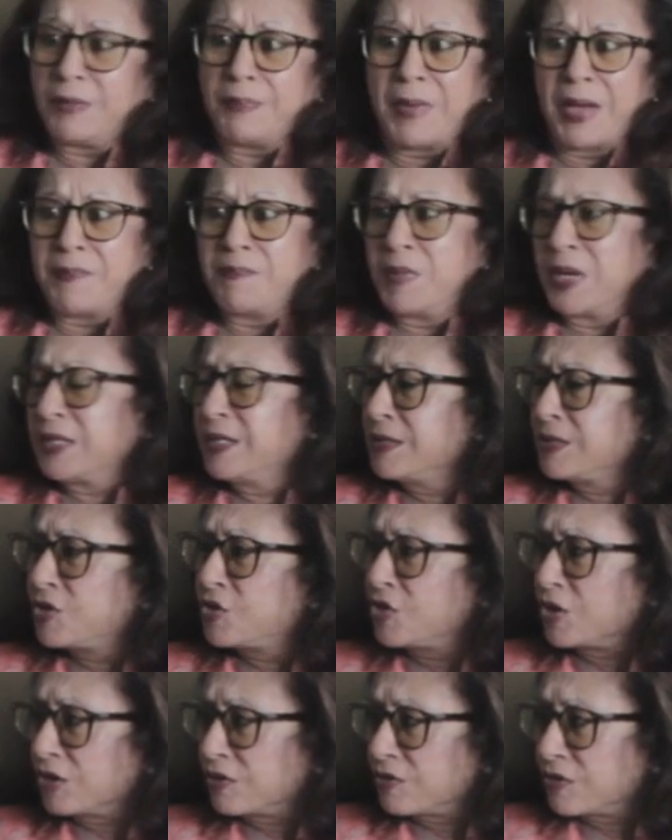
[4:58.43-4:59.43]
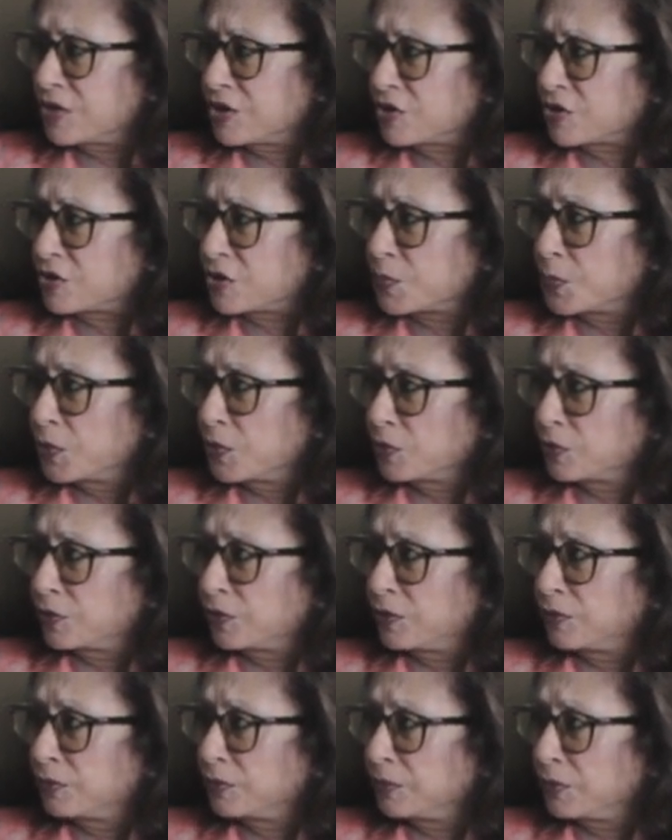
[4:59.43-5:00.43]
My mother's generation spoke,
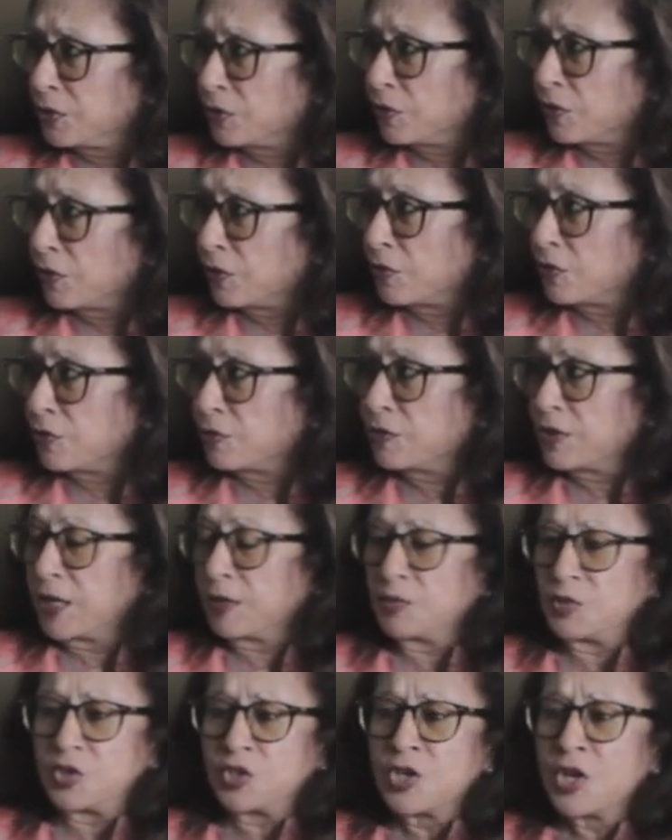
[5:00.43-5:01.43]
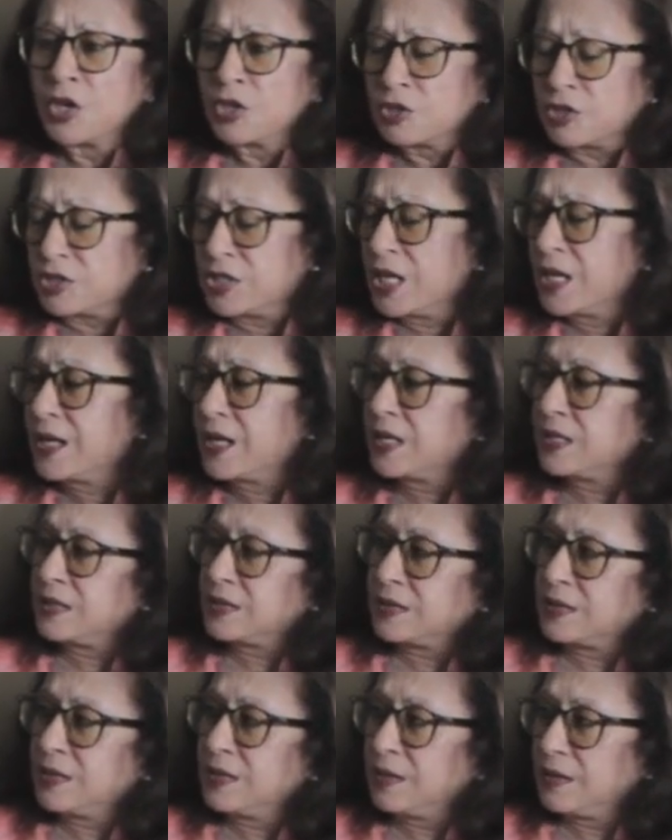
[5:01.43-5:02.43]
her own language. Today I
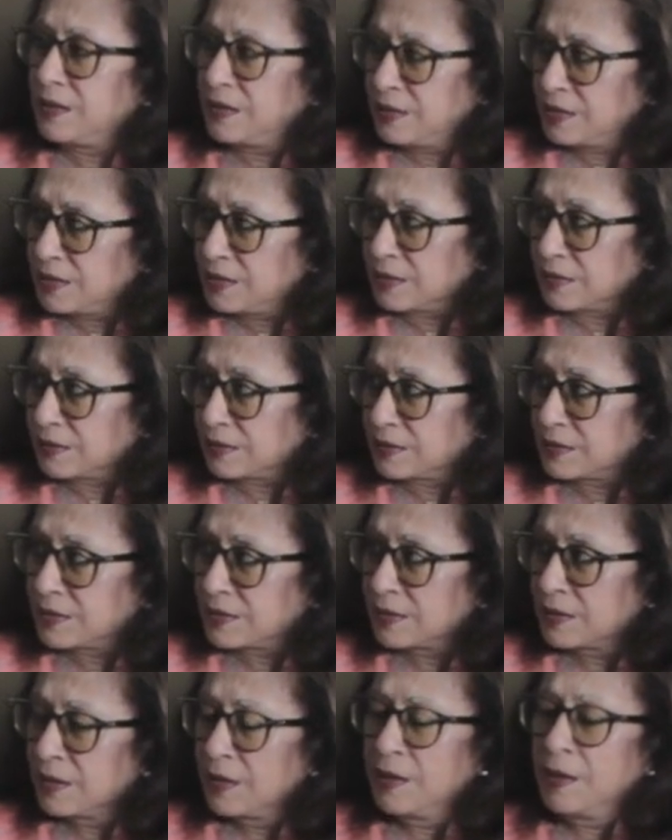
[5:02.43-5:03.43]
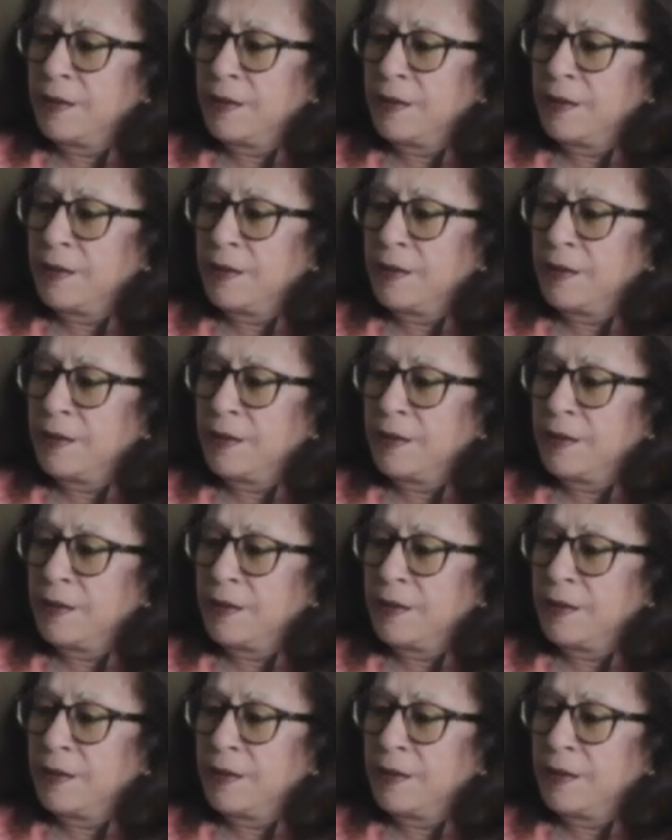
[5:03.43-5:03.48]
see Indians